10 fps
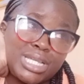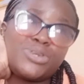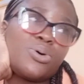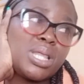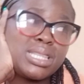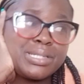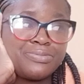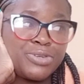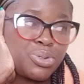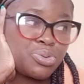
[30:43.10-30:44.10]
I don't want this
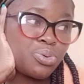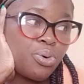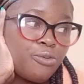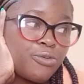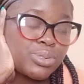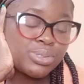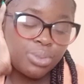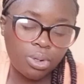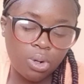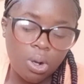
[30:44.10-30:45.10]
video to go for
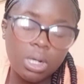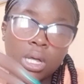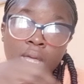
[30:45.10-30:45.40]
so long.